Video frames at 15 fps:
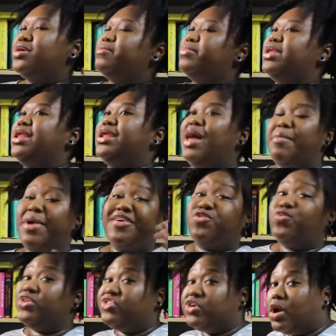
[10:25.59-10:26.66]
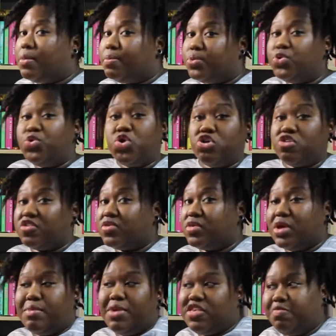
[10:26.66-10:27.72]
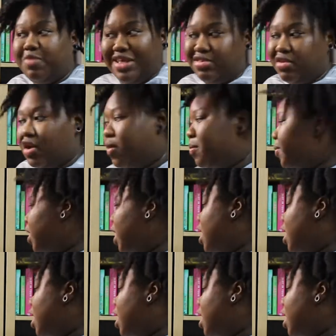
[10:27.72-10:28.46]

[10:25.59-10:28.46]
but then I might switch up, who knows, I might spice it up.